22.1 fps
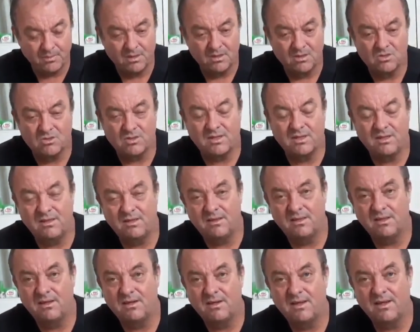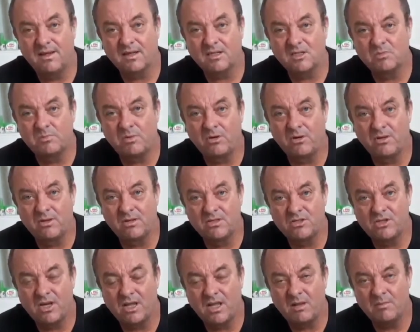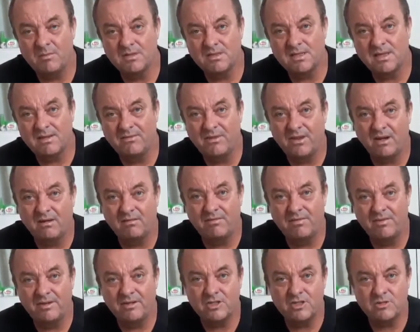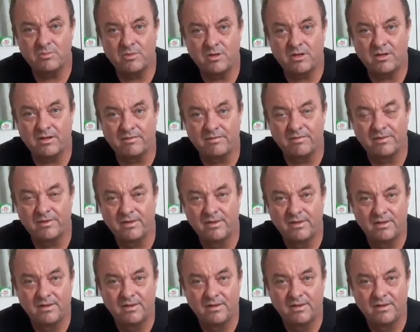So I think the next part of the job is I've got to finish them off.